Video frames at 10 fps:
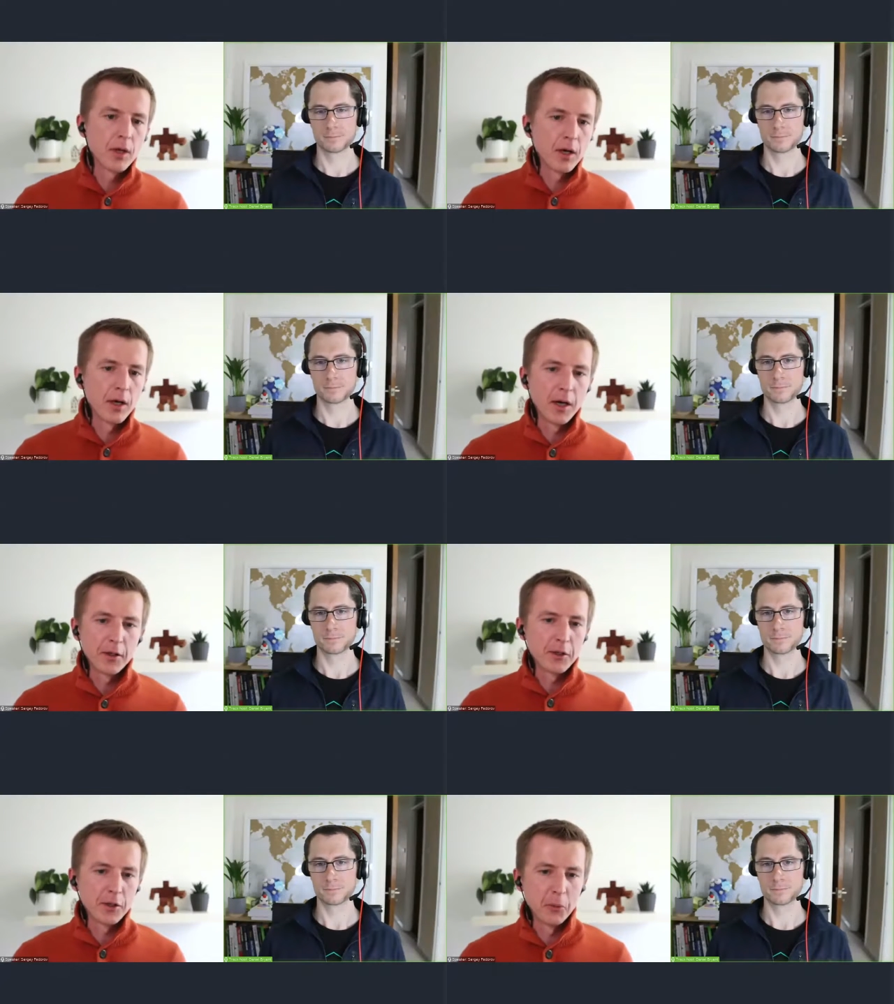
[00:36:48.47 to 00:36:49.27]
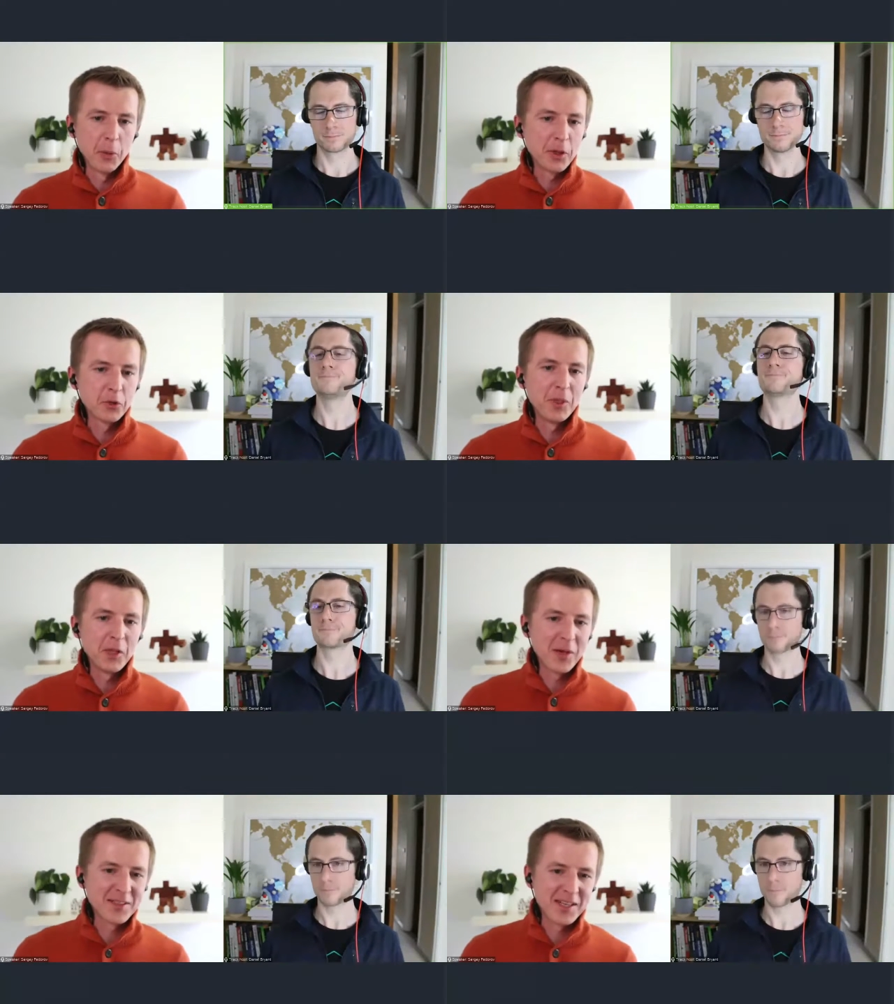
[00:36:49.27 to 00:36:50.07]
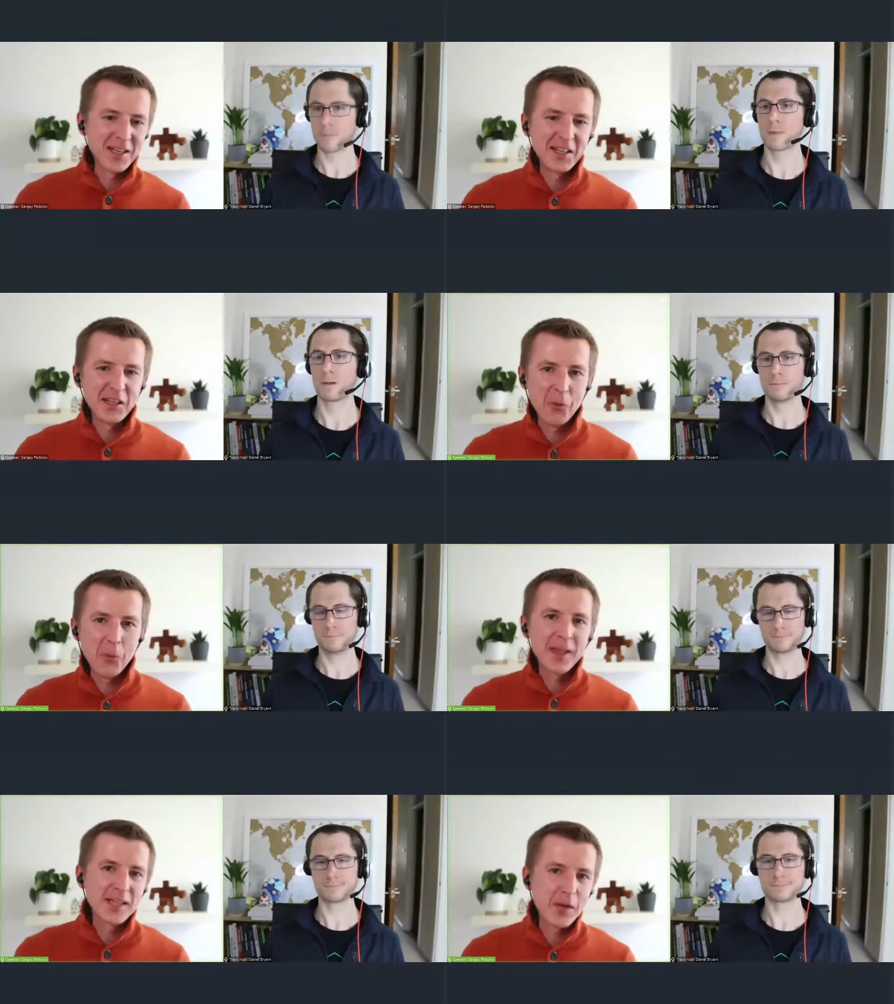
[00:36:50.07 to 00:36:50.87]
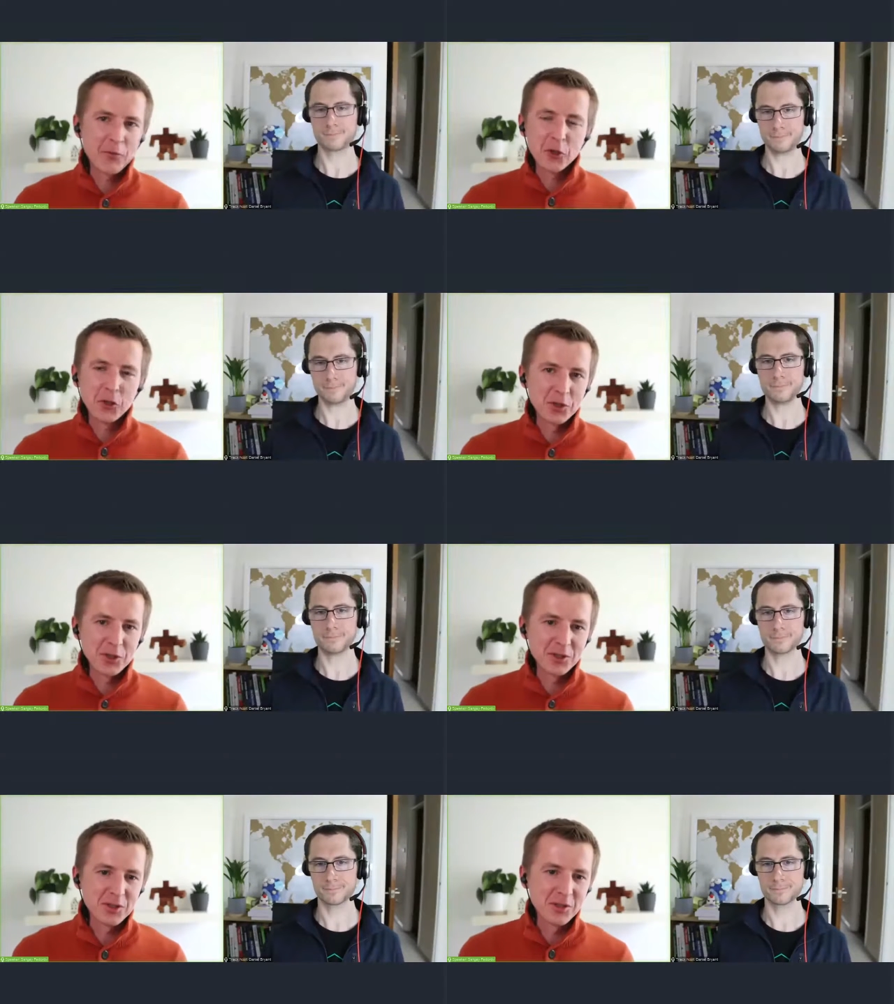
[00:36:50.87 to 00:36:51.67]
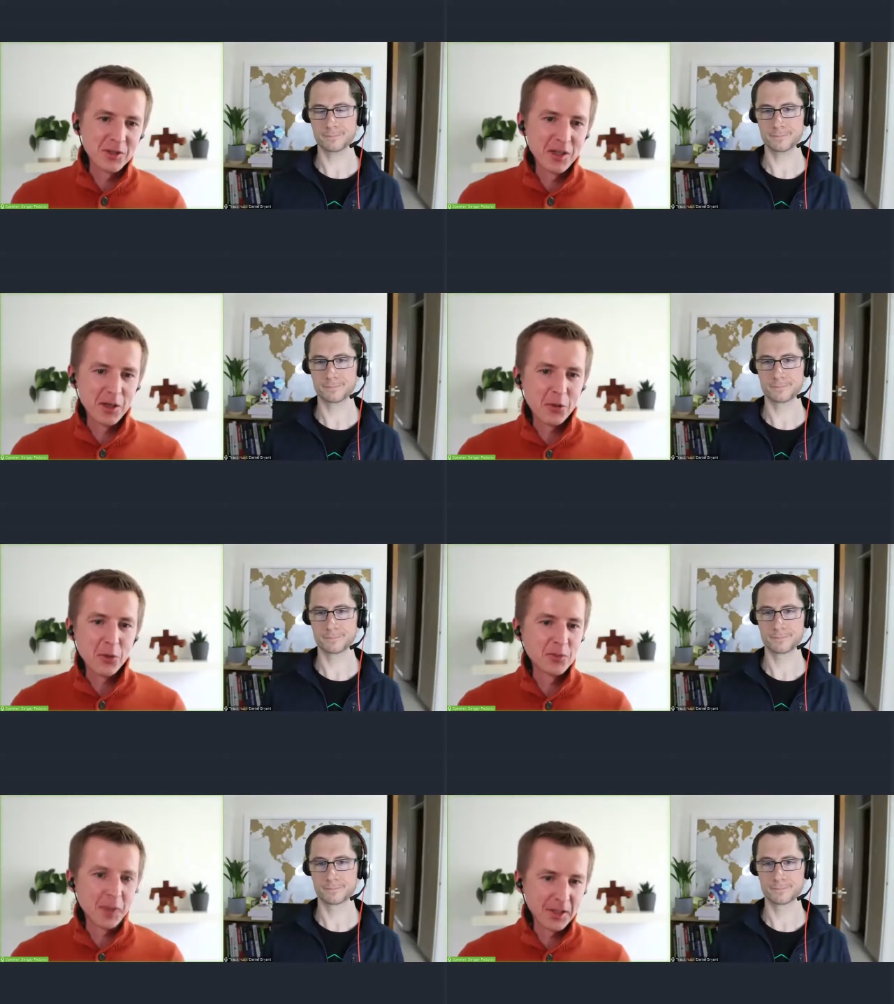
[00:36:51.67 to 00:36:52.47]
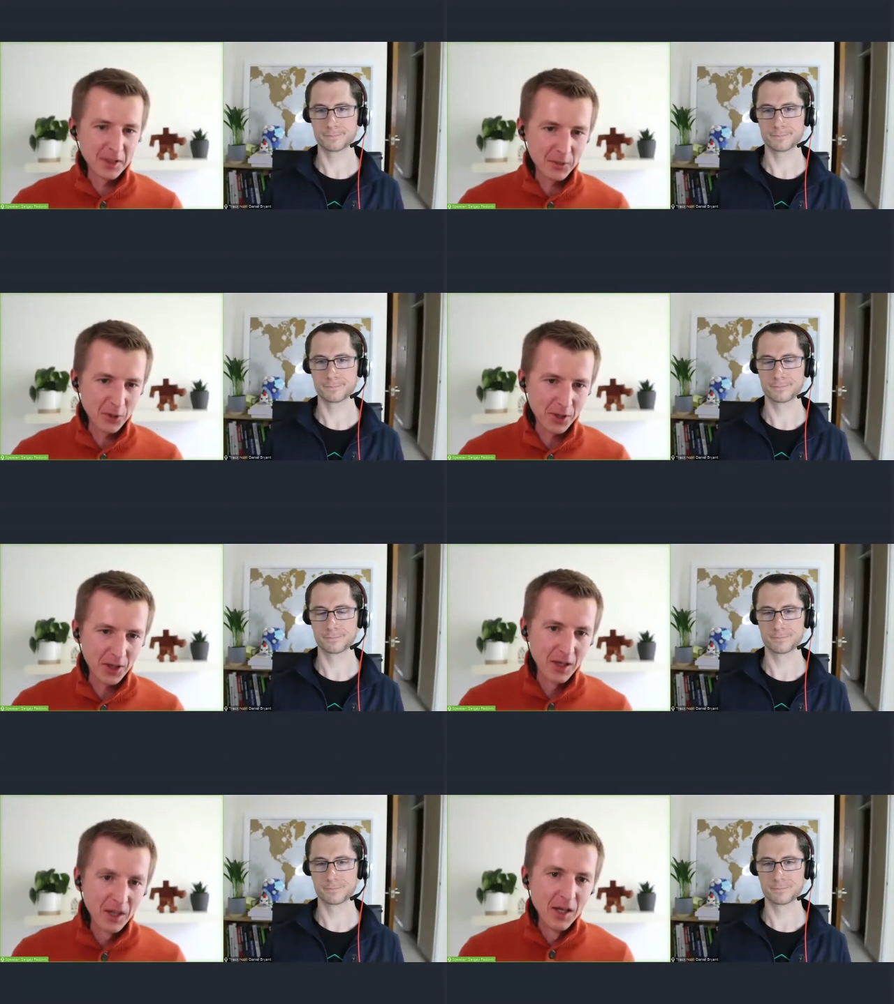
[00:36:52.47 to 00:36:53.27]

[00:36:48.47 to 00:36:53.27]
Speaker 1: uh, and uh, we want to minimize any wait time for the users uh, caused by the network.